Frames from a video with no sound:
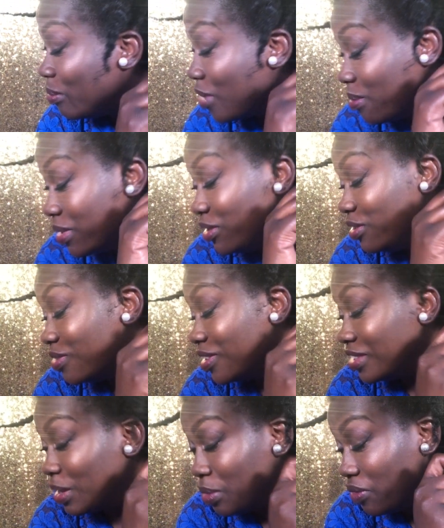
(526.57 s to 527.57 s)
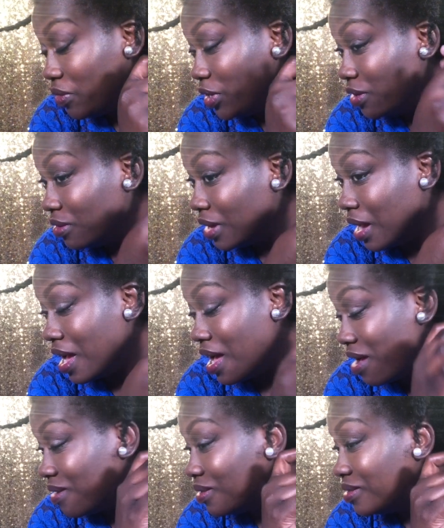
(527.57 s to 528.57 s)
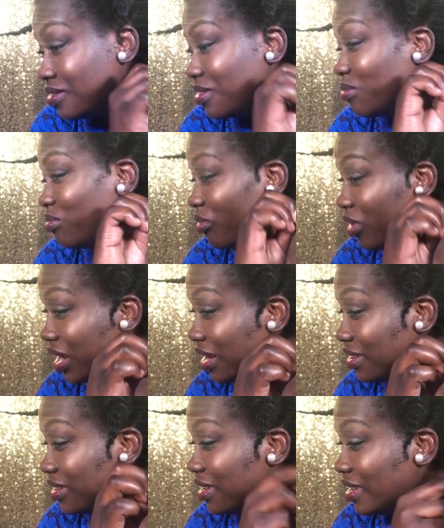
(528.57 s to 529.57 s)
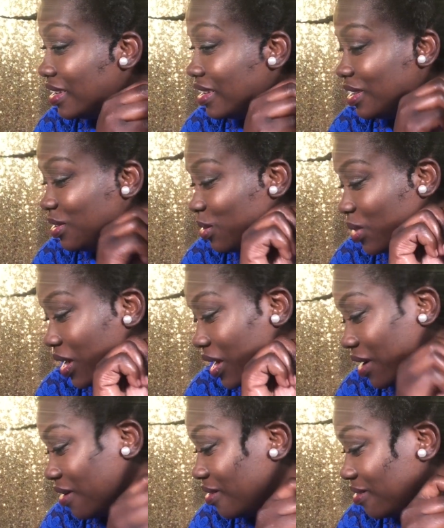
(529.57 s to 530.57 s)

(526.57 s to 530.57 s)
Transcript: probably do a separate video on how to braid your hair.